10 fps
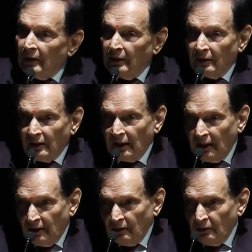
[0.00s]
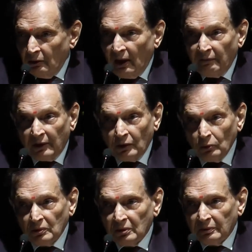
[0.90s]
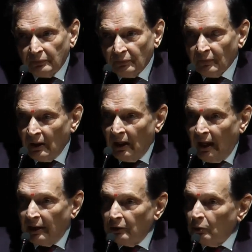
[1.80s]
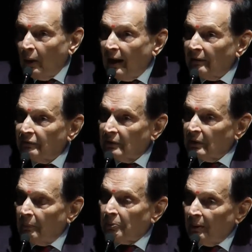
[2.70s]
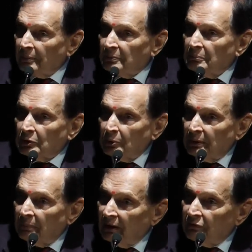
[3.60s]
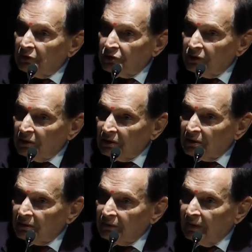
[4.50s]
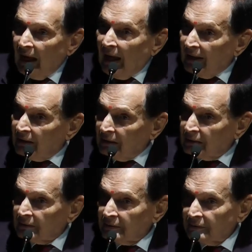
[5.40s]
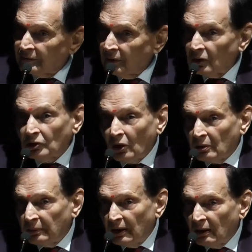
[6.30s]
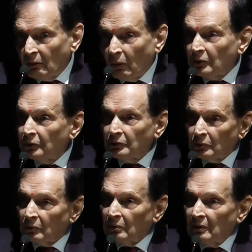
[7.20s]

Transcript: Here again, you have acute and you have a problem between beneficence and autonomy. What do?